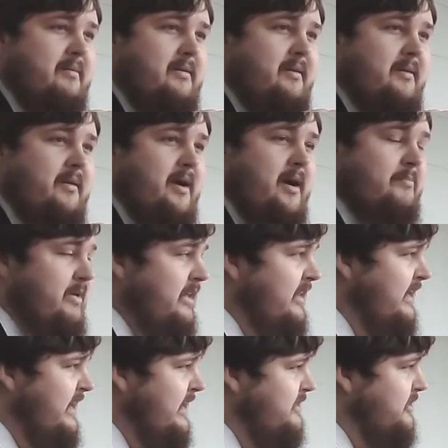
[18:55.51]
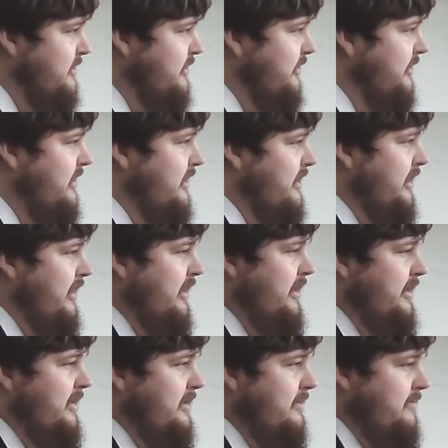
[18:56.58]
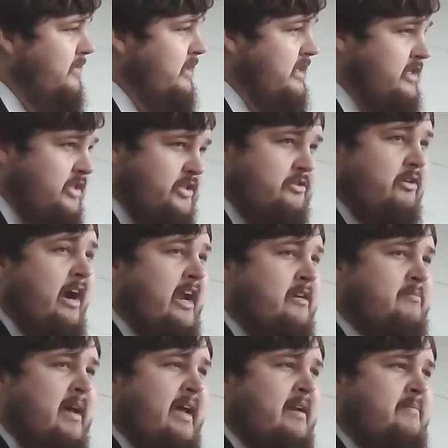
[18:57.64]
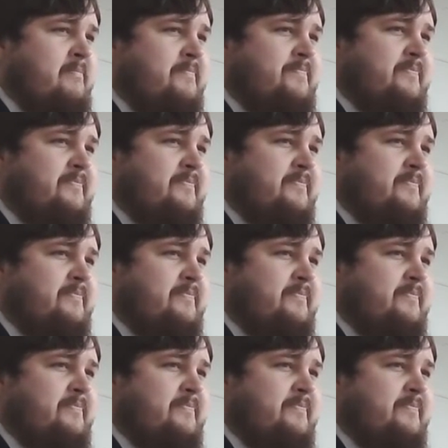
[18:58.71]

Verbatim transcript: uh, ability to uh, constrain men,